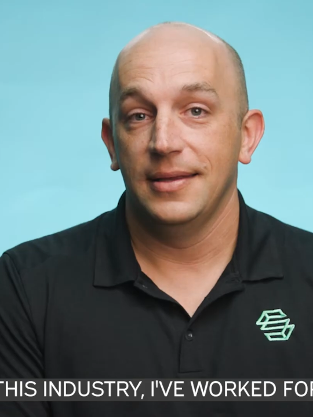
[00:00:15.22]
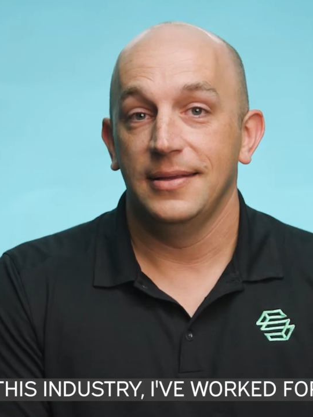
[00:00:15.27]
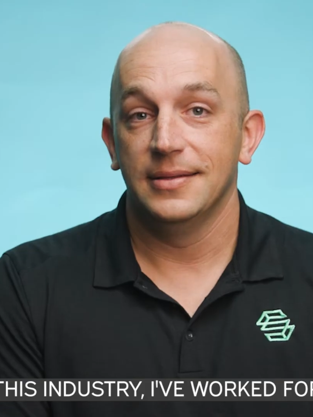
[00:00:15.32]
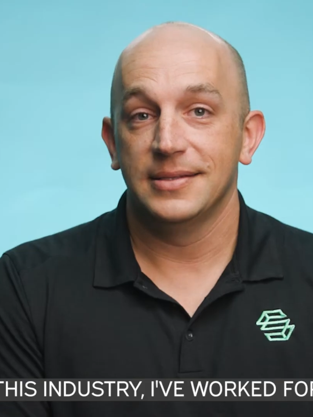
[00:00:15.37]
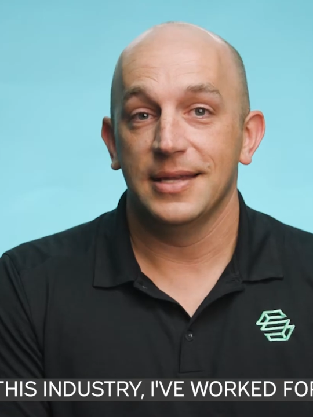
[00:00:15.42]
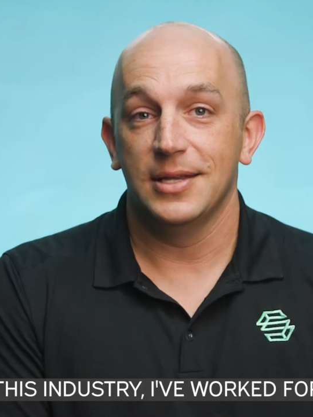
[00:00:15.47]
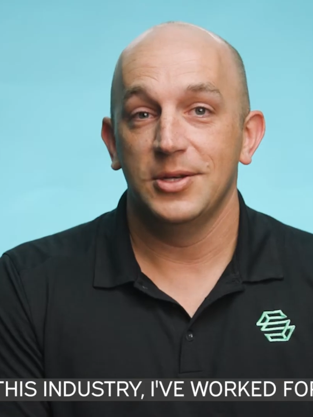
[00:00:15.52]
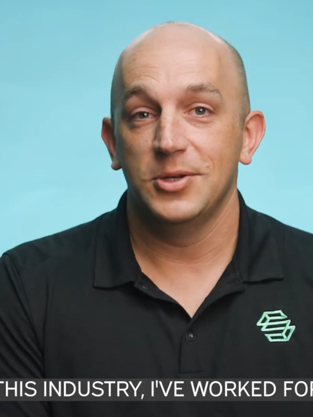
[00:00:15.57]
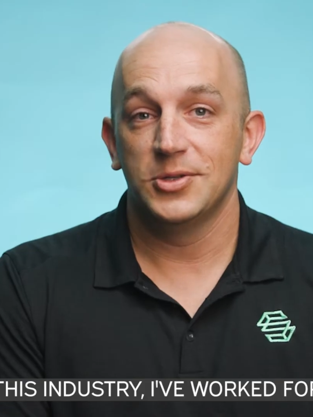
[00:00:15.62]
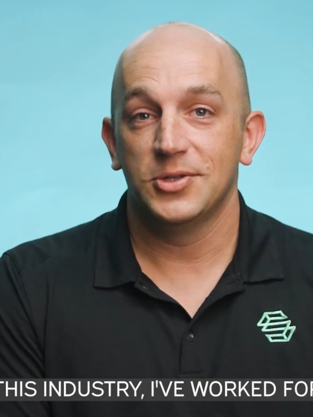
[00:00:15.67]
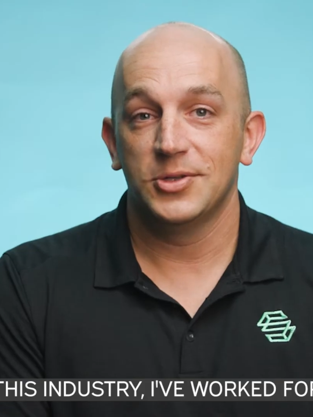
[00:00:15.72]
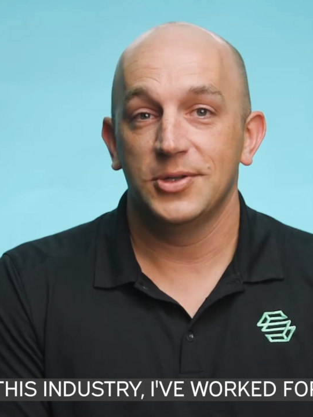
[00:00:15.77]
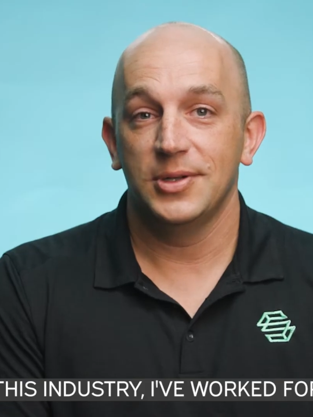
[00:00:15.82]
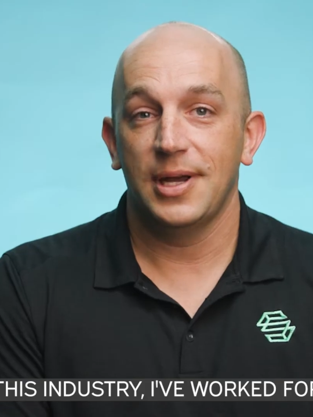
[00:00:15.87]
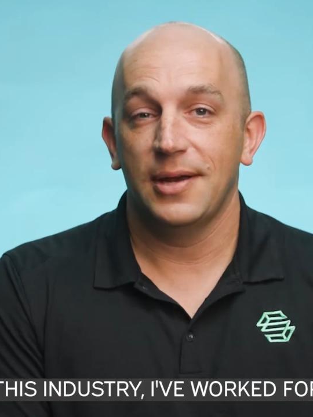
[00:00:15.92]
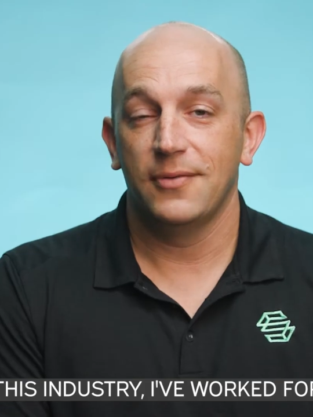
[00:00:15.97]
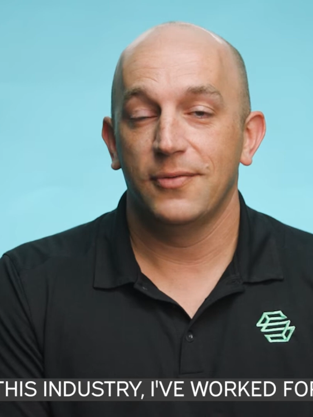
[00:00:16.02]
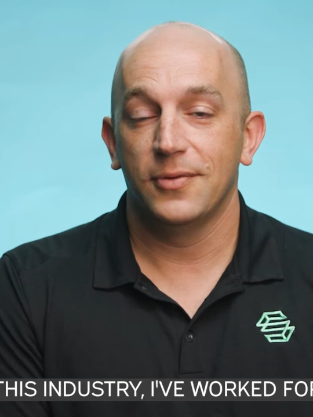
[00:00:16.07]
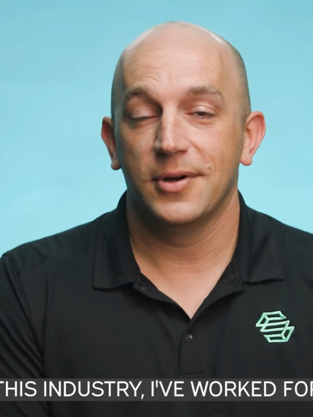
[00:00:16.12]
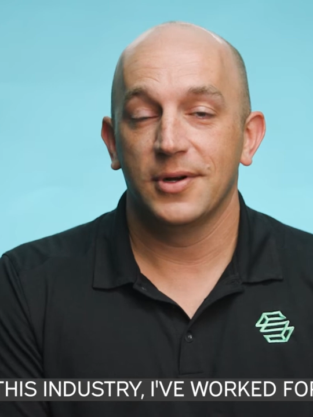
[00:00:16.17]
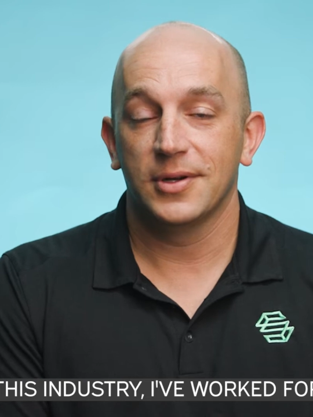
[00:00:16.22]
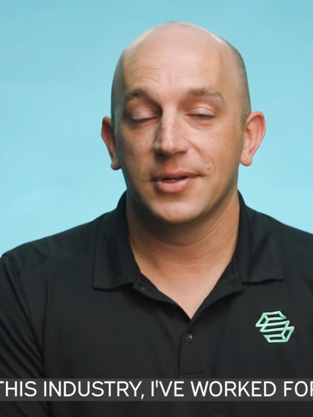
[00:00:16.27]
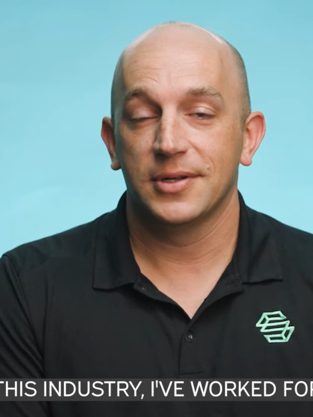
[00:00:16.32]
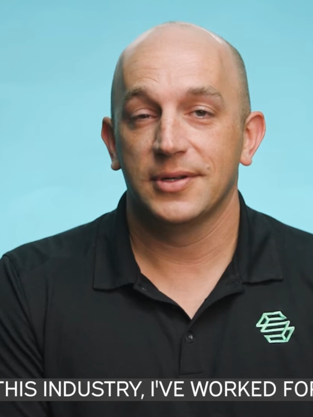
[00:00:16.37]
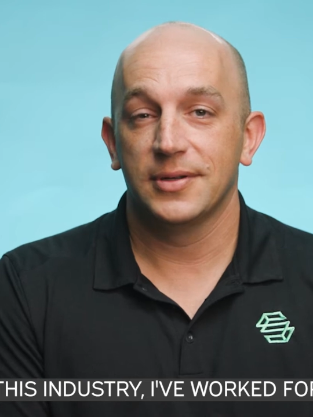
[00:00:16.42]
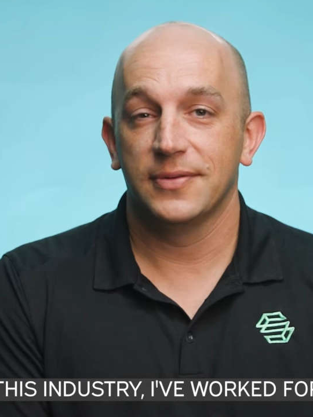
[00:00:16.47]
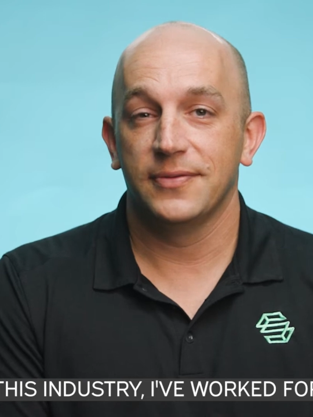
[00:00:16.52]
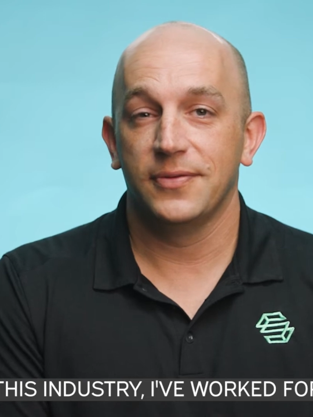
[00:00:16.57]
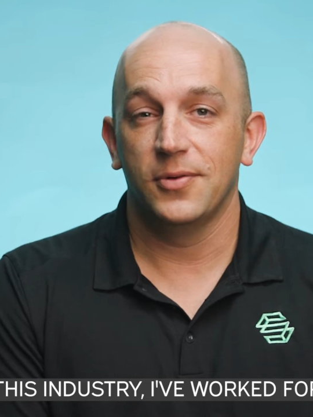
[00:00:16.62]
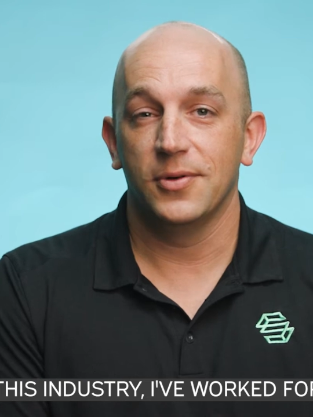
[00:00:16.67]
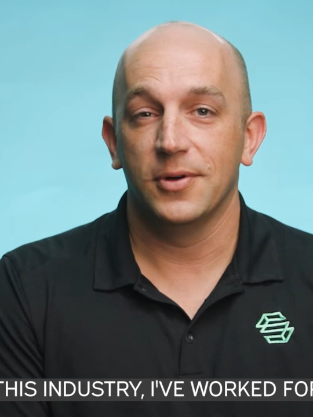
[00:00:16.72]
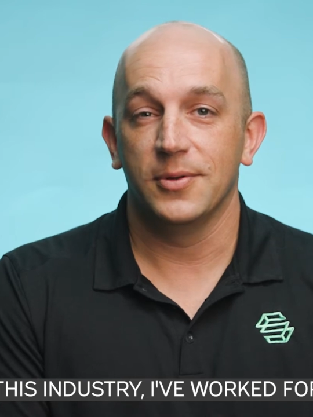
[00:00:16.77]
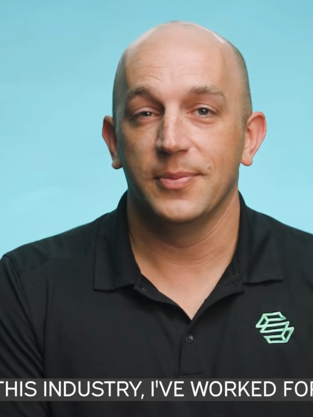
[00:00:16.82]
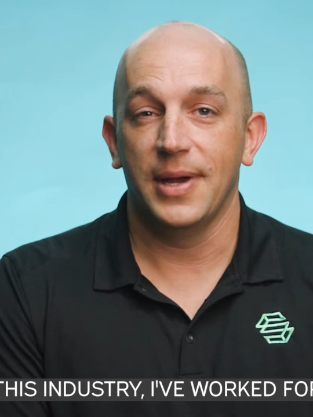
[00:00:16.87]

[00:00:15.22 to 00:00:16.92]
In this industry, I've worked for